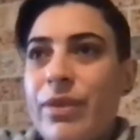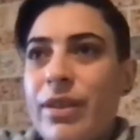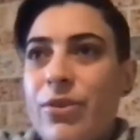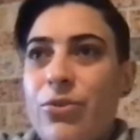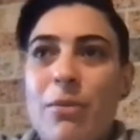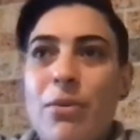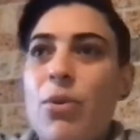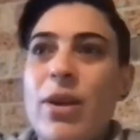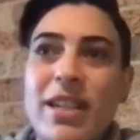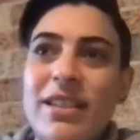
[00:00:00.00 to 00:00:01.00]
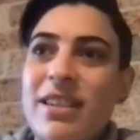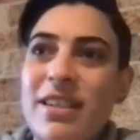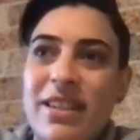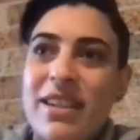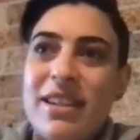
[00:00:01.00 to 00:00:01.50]
Drummer Queens
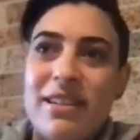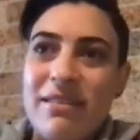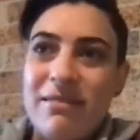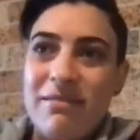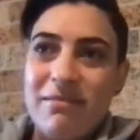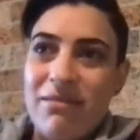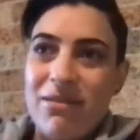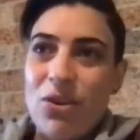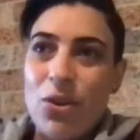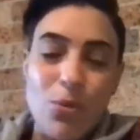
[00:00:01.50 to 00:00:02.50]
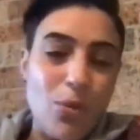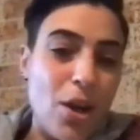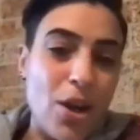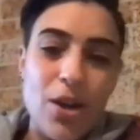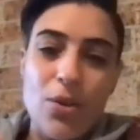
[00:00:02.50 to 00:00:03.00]
isn't on the
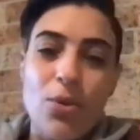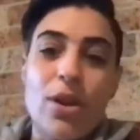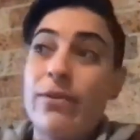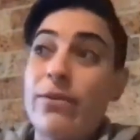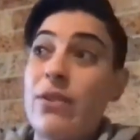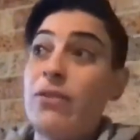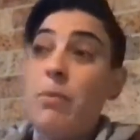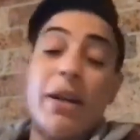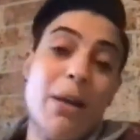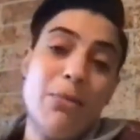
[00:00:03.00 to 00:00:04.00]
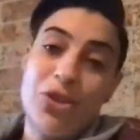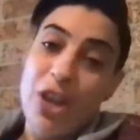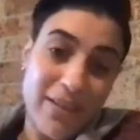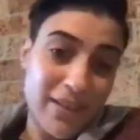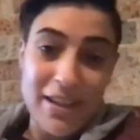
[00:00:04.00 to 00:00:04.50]
road, or if it becomes
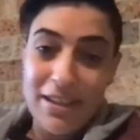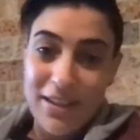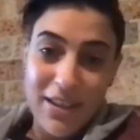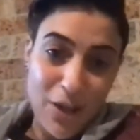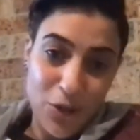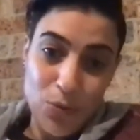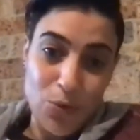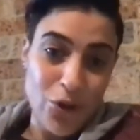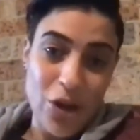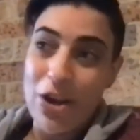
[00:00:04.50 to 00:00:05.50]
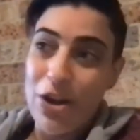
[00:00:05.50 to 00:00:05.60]
just an international show,